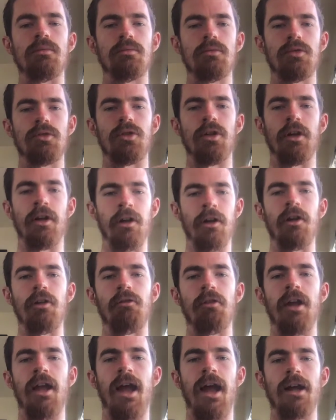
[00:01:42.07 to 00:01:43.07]
triggering a
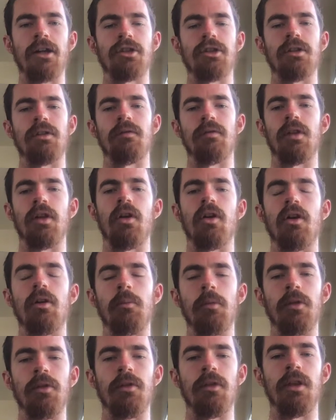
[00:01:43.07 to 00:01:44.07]
reaction of the arm
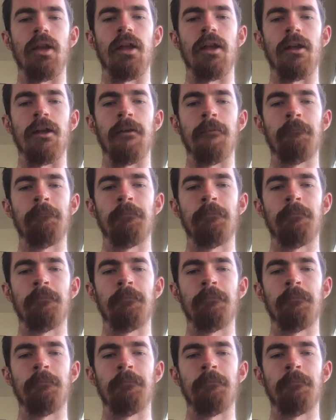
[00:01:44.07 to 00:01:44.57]
or the leg.